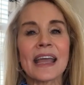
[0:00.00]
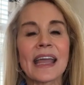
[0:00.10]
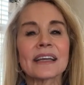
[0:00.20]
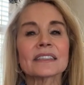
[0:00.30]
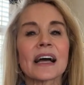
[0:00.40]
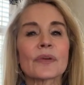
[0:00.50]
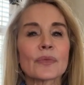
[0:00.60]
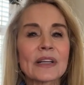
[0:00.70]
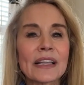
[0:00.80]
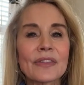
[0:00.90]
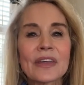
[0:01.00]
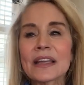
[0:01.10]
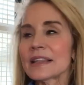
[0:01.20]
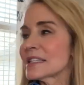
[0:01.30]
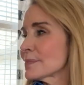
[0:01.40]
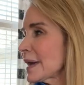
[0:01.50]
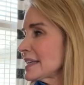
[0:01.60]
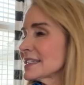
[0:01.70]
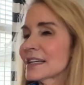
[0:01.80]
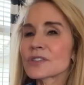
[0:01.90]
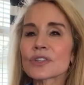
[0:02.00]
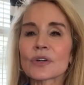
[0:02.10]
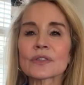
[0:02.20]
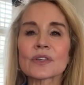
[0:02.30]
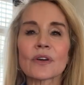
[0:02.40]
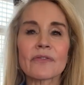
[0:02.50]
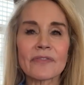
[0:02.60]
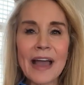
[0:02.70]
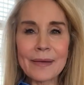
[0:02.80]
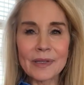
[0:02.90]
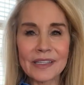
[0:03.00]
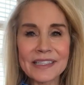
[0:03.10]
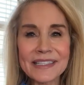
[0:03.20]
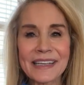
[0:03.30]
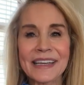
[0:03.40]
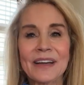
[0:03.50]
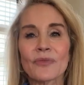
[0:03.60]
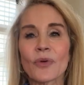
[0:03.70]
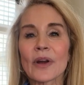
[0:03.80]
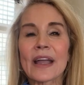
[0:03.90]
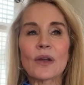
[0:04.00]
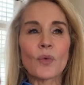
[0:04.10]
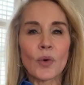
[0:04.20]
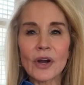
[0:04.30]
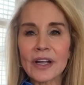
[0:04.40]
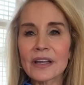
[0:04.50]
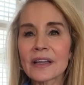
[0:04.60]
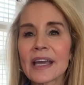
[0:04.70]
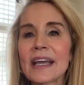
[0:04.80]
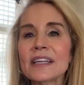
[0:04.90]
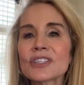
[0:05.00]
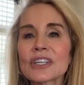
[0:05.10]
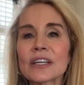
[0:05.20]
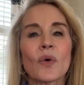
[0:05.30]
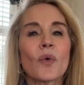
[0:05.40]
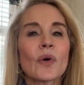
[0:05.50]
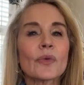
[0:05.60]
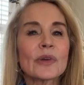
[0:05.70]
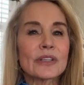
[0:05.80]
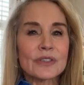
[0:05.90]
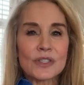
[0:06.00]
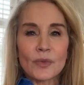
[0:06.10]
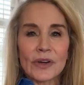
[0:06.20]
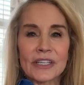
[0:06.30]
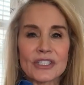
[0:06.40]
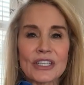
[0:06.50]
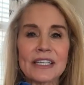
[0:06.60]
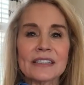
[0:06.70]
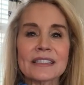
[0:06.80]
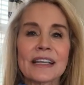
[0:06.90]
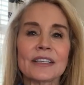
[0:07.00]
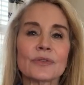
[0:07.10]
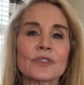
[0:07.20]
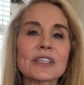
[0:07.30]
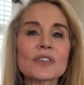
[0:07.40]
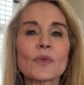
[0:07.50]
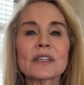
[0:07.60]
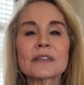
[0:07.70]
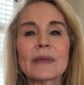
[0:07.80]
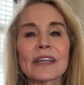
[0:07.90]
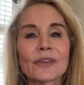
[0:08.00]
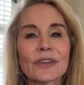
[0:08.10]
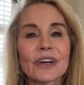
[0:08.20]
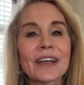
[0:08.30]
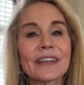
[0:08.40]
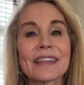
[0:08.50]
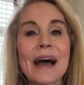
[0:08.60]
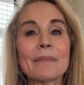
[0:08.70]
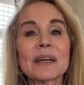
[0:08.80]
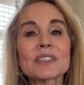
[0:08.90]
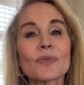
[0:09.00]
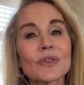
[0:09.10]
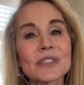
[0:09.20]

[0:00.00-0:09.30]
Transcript: And I really think these button down shirts are fabulous for a work occasion or when you're just wearing jeans and you just want to make your look that much more